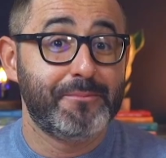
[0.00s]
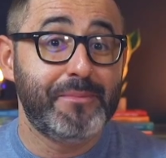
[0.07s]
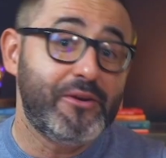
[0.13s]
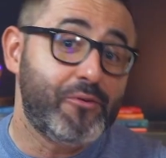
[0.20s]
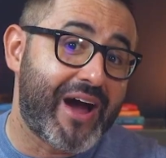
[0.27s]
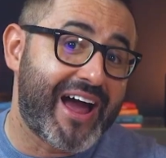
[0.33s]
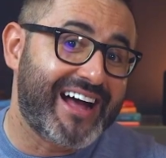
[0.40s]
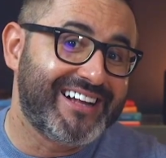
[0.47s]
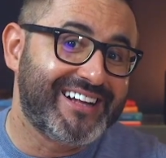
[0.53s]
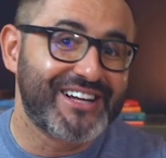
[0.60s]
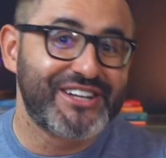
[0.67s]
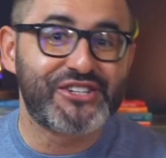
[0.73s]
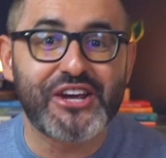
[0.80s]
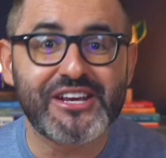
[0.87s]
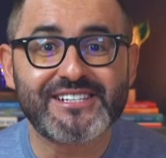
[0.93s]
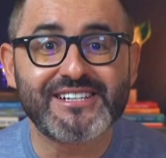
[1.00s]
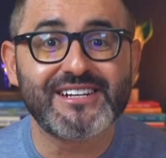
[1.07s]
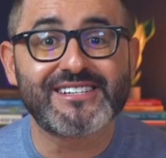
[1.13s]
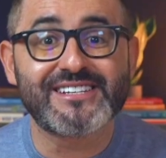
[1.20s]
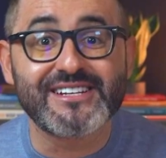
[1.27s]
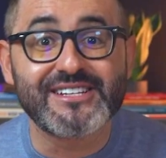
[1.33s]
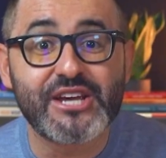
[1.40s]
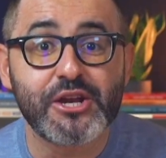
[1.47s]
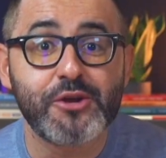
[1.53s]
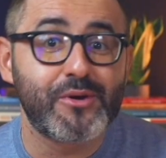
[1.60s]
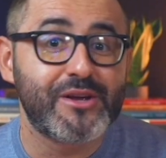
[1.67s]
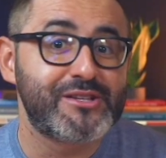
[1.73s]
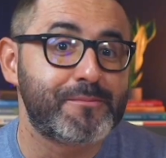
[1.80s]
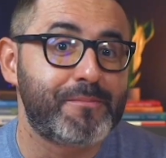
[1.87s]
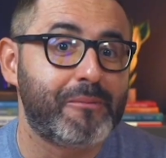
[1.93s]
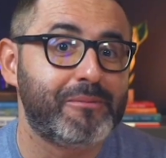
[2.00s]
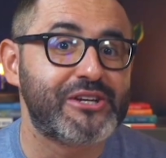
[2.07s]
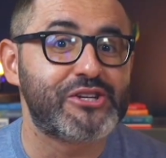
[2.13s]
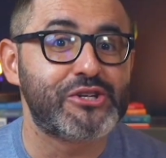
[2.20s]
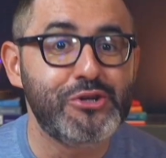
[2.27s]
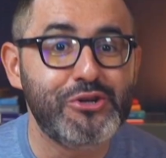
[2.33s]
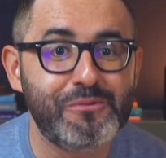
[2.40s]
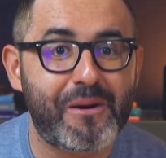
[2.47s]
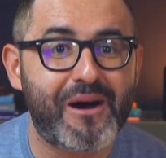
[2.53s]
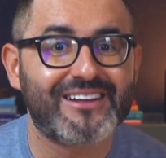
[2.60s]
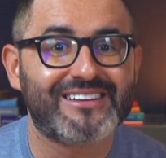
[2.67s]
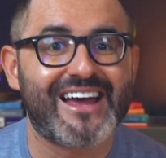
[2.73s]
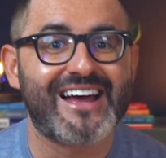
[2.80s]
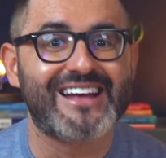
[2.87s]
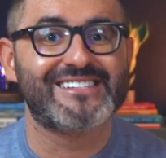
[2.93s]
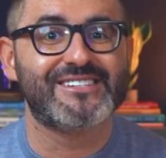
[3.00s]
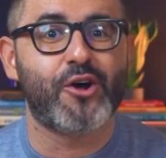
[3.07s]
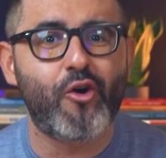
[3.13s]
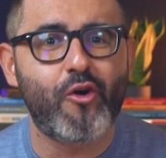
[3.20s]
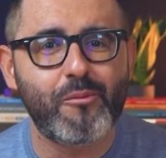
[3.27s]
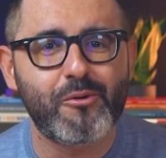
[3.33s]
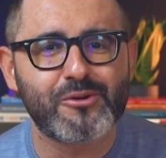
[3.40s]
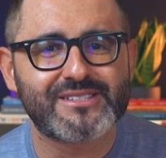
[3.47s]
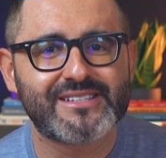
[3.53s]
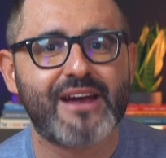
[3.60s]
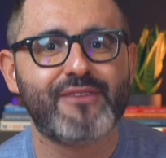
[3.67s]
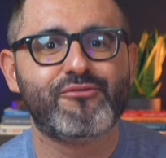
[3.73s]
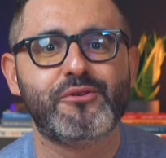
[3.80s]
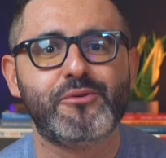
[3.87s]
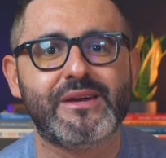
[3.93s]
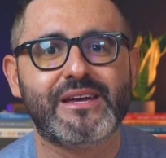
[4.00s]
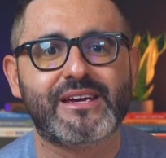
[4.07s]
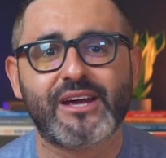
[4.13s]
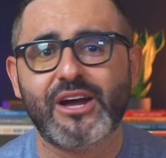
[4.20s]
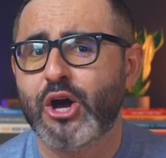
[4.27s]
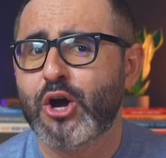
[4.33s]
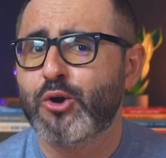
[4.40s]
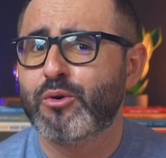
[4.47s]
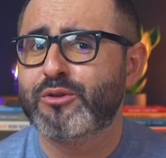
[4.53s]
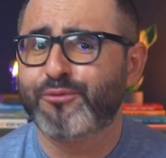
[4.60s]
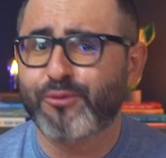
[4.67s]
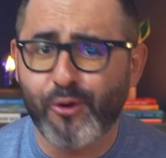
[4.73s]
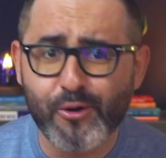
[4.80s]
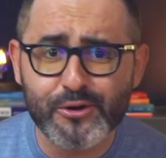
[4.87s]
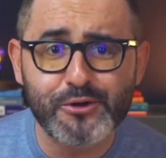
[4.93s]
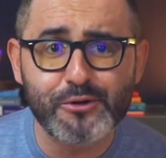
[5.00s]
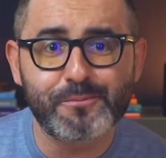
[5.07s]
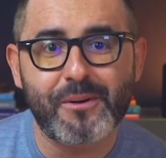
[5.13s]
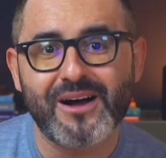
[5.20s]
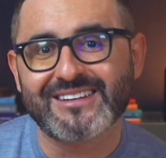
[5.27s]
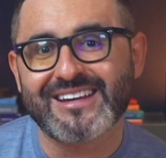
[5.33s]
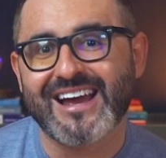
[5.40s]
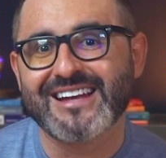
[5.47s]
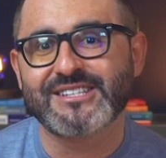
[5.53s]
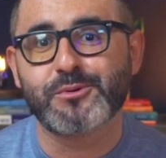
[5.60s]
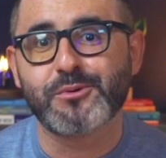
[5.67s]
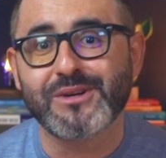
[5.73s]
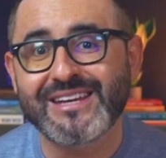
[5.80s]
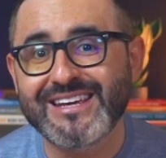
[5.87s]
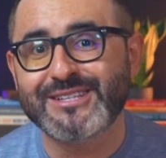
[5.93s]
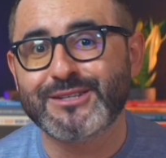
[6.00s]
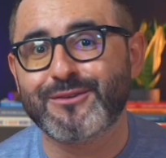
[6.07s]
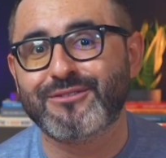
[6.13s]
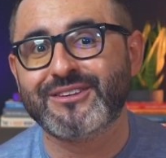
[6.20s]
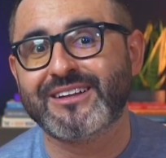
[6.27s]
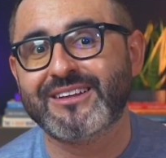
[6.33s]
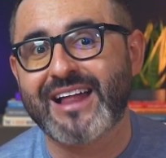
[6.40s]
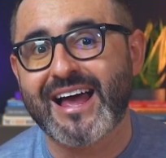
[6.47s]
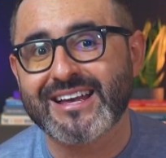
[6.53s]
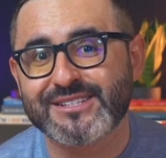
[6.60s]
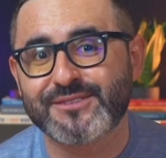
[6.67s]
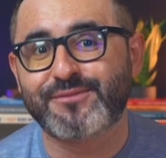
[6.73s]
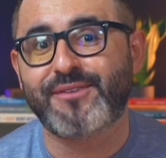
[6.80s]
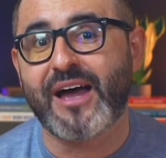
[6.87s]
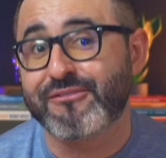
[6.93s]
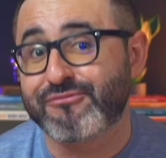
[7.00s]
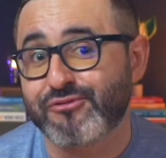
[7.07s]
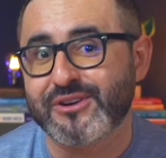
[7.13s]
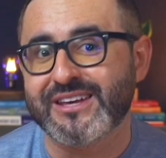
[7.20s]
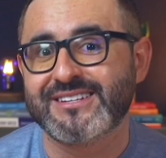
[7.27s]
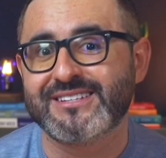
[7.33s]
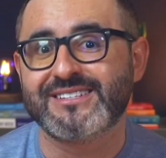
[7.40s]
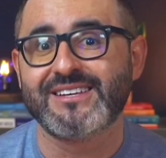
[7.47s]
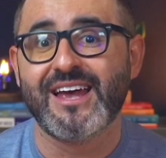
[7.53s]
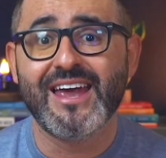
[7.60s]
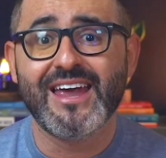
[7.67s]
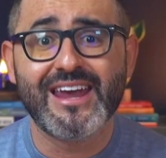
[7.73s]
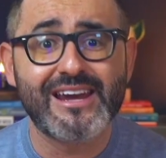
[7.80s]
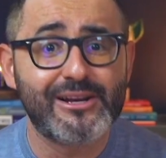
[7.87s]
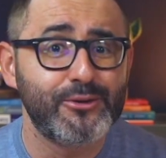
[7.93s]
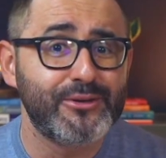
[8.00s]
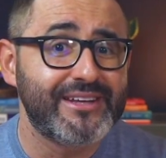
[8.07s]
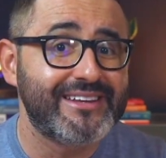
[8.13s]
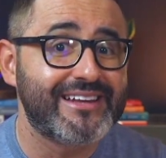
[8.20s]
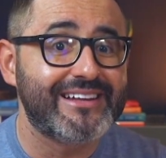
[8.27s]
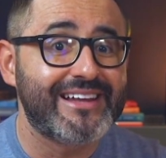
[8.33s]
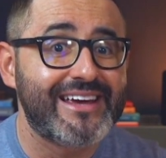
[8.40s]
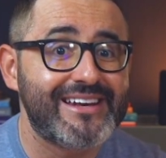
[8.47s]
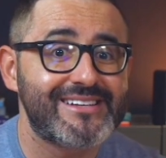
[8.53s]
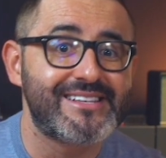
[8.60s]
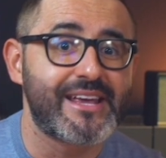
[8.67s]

Meanwhile, Jason is continuing to publish new podcasts almost every week, with four new podcasts released over the last five weeks, including the latest